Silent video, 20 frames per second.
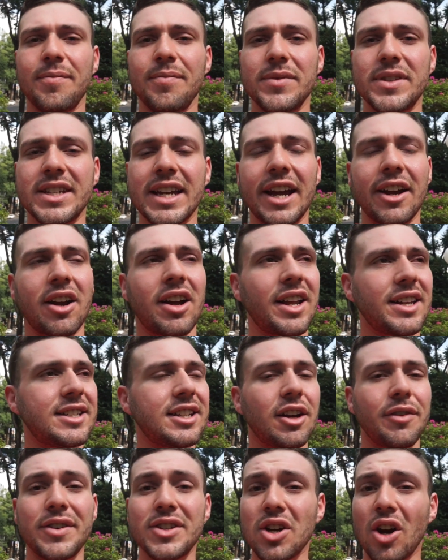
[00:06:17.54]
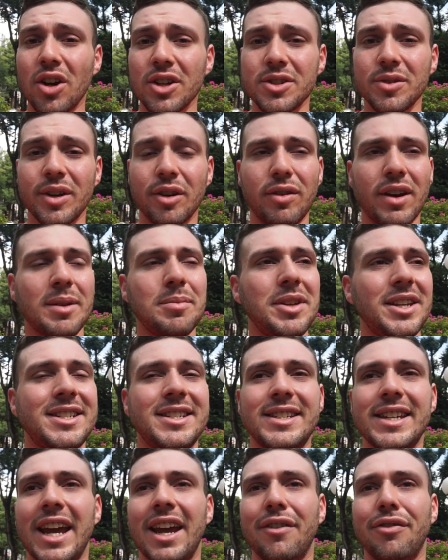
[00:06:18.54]
Saigon itself is also incredibly
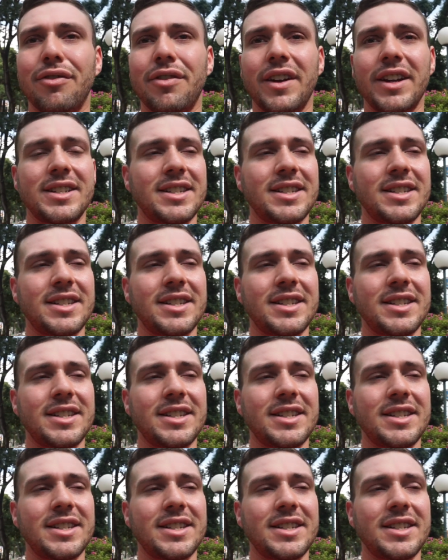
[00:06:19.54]
safe.